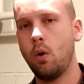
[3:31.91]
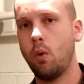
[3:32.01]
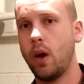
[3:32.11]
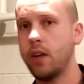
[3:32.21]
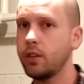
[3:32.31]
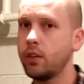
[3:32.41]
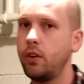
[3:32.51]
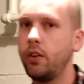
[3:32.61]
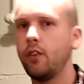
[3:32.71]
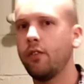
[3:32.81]
Why is it
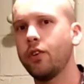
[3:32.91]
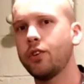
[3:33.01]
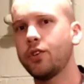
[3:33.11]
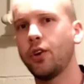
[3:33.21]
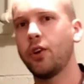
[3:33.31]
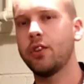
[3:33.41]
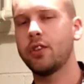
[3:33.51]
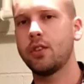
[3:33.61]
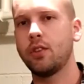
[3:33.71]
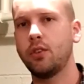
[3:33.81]
called invert sugar? This
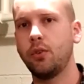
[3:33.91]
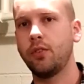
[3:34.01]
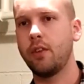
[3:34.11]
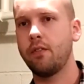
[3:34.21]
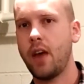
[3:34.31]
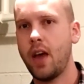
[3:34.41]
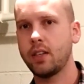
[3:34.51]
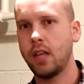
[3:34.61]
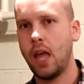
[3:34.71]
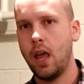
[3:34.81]
is a little fun
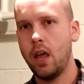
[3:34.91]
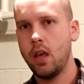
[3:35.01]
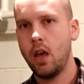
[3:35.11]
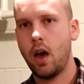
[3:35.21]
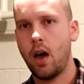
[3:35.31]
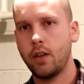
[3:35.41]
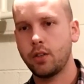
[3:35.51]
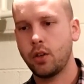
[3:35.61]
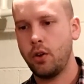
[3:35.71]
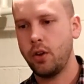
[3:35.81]
fact. Uh, it's
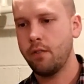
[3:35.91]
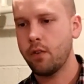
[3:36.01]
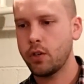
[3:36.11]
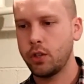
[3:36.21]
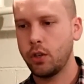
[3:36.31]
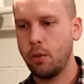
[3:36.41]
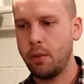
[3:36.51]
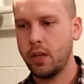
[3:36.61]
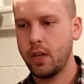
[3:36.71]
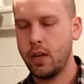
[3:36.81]
called invert sugar
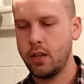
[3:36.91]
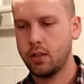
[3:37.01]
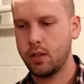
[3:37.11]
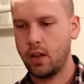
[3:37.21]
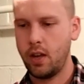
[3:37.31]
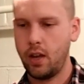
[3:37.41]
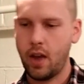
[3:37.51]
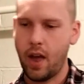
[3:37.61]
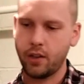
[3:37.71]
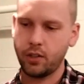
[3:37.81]
because it
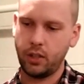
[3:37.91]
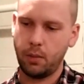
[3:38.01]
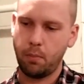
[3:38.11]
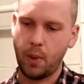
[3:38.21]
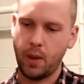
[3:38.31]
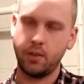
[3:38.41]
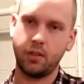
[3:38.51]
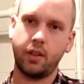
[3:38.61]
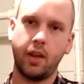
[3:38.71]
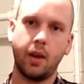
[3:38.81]
actually bends
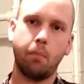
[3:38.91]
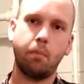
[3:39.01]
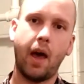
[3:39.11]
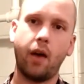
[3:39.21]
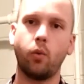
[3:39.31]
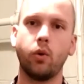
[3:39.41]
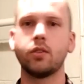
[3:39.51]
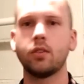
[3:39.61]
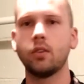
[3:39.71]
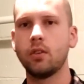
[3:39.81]
the light
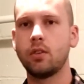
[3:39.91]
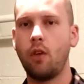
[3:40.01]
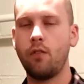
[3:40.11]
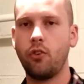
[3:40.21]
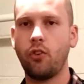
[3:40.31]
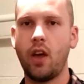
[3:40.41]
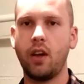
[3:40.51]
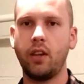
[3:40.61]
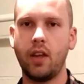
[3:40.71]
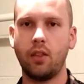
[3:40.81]
backwards. So if you shine
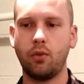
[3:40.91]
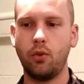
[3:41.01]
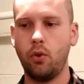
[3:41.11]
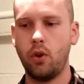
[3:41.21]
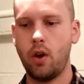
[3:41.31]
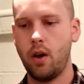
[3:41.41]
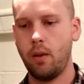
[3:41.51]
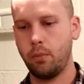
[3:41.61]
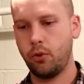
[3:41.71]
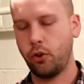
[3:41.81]
a light through
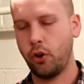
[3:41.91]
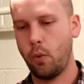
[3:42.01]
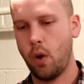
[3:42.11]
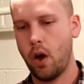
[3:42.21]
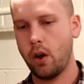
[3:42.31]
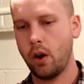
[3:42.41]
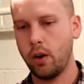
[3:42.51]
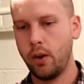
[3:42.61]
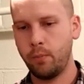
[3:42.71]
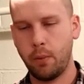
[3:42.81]
um, sugar water,
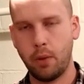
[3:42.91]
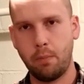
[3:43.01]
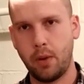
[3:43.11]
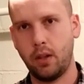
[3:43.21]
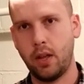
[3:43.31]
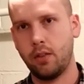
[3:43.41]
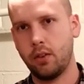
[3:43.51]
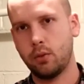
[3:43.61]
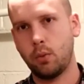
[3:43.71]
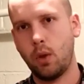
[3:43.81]
it might bend light
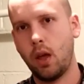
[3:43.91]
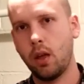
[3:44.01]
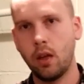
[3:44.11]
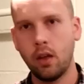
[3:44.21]
this way.